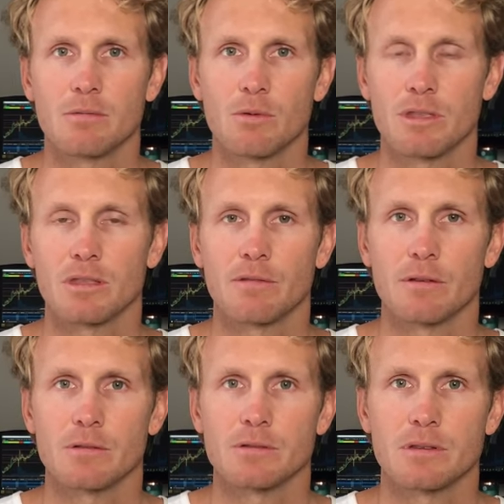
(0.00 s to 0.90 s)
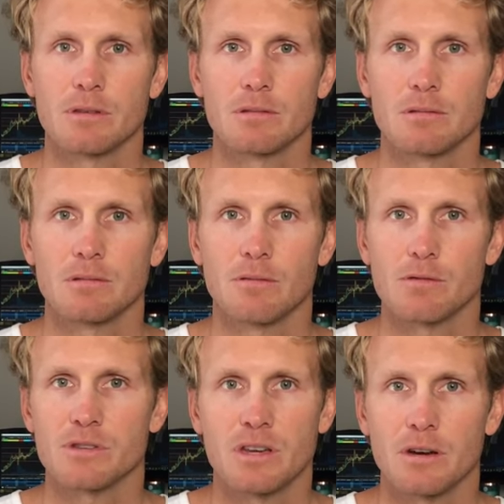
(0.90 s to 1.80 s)
within the first
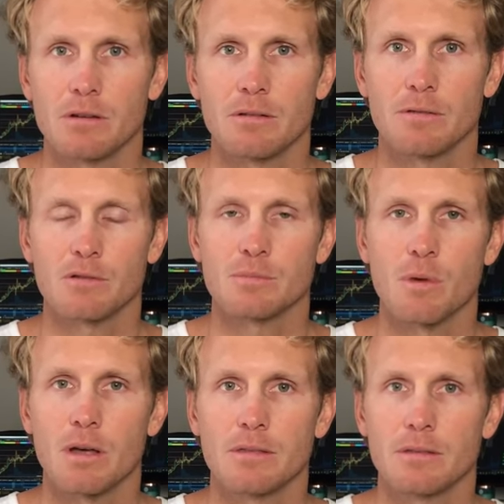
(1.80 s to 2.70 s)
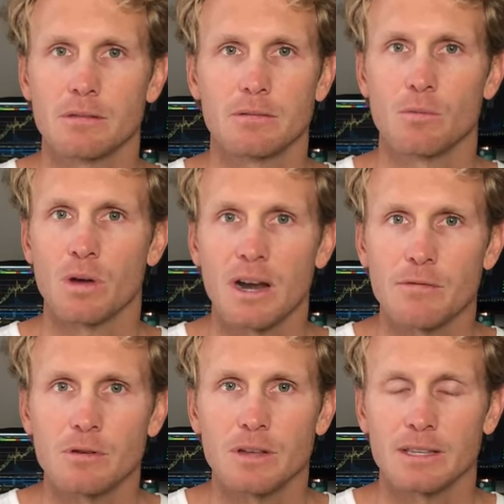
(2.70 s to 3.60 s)
first year, first month, whatever?